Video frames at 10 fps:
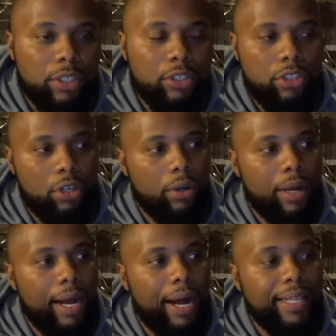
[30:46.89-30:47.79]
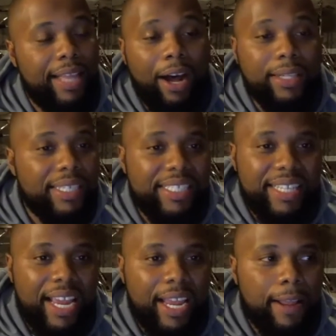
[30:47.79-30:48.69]
And so, all to
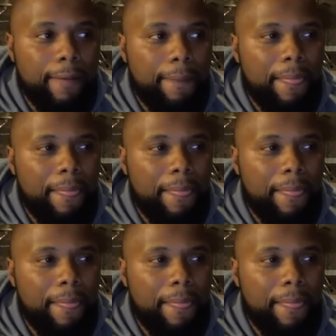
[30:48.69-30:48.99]
say,